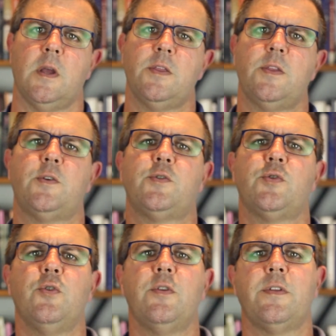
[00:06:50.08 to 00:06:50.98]
The
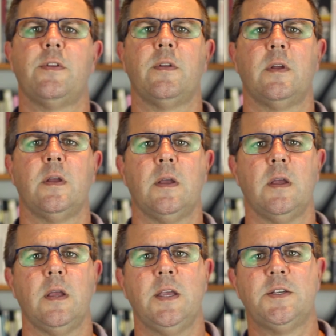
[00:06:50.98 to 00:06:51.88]
truth
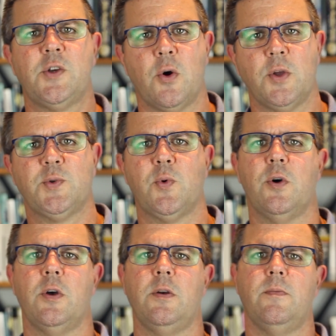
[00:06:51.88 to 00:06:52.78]
is God's
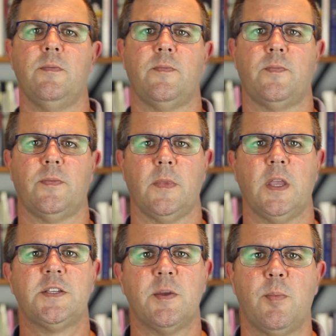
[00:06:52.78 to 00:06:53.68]
Word,
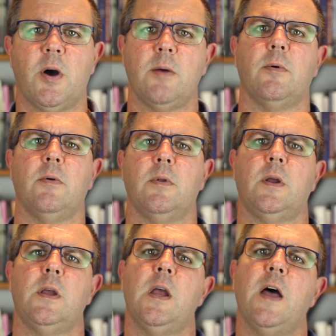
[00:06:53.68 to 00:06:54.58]
it's the Bible.
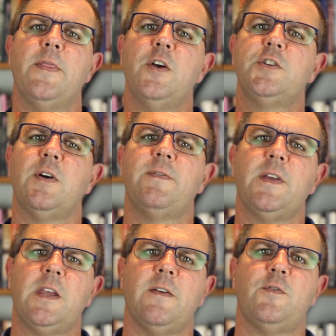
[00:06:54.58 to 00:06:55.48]
And those who have the
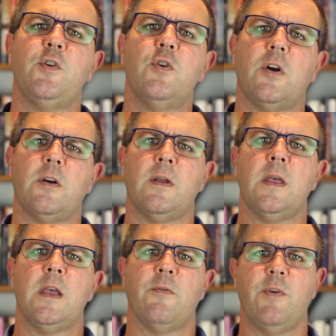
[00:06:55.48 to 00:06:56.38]
gift do not
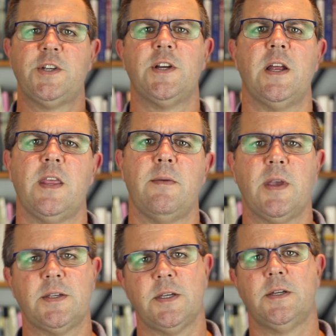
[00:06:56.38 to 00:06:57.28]
originate their
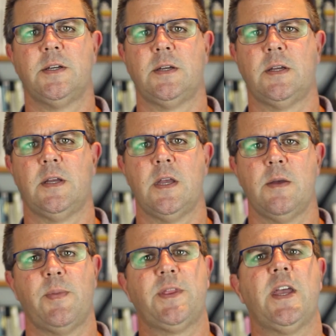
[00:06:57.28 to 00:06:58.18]
message,
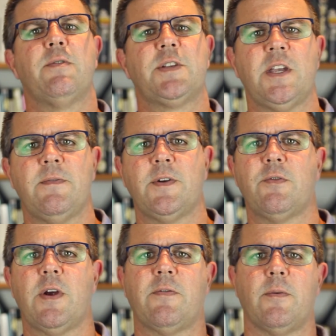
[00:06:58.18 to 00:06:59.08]
but they receive it
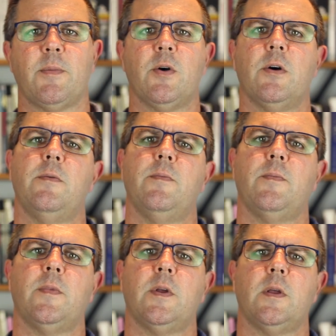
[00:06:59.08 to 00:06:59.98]
direct from God.
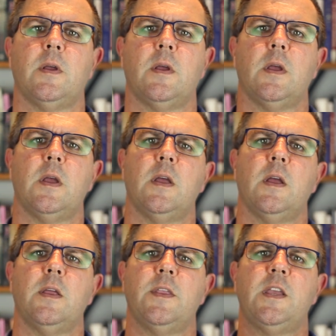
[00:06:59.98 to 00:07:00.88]

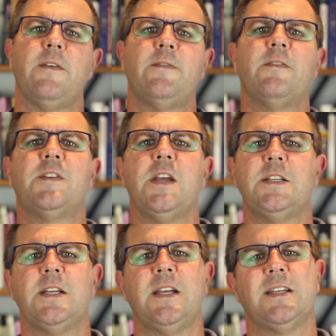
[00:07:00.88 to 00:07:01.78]
The gift of
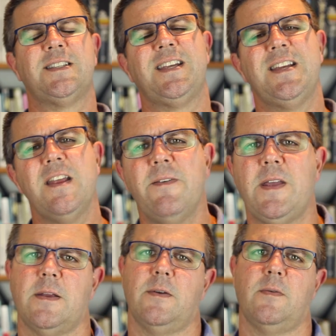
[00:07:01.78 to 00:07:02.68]
teaching
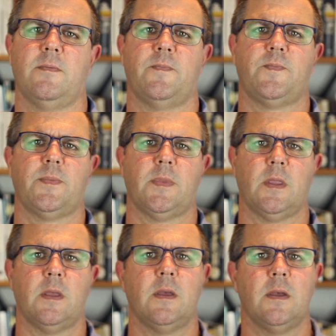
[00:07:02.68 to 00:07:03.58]
significant.
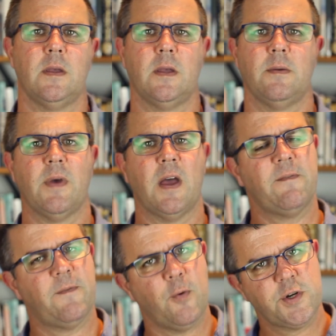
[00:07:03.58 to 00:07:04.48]

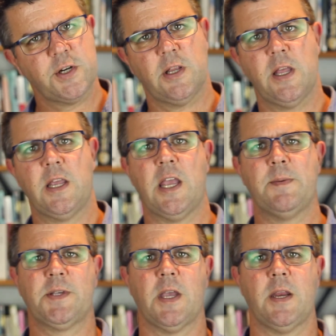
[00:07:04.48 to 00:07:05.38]
Unfortunately, it
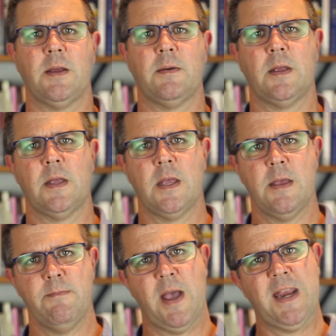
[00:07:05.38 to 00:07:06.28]
keeps getting
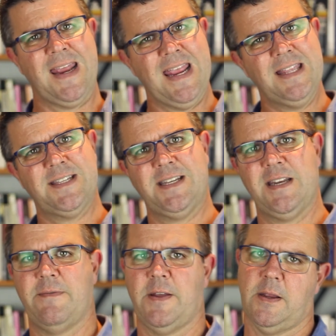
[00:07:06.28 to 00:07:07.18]
made
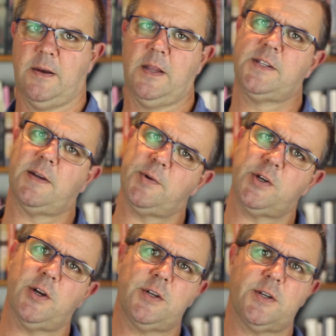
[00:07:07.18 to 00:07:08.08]
insignificant in some
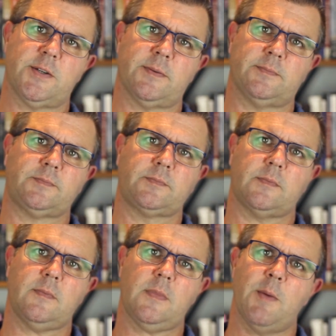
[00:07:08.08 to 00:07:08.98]
churches.
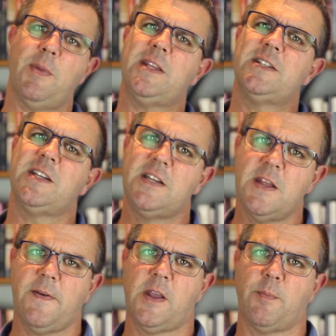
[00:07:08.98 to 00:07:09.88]
But it's
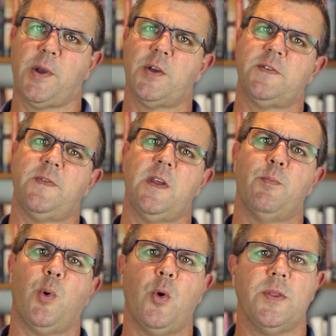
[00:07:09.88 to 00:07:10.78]
significant because of the
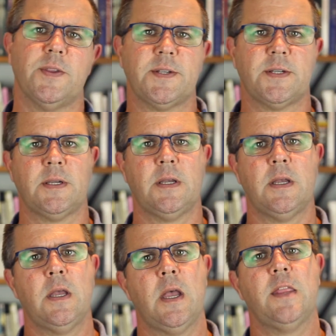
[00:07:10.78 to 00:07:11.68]
importance
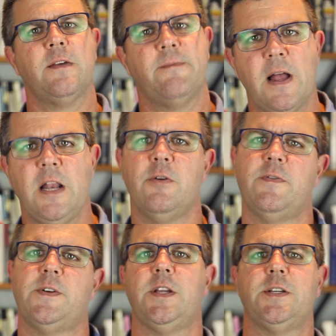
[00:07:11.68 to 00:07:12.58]
and the value of
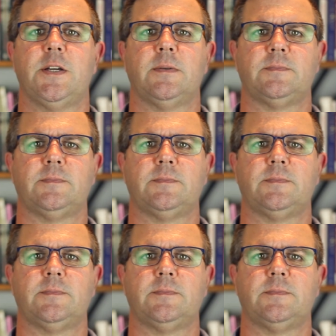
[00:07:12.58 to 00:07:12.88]
teaching.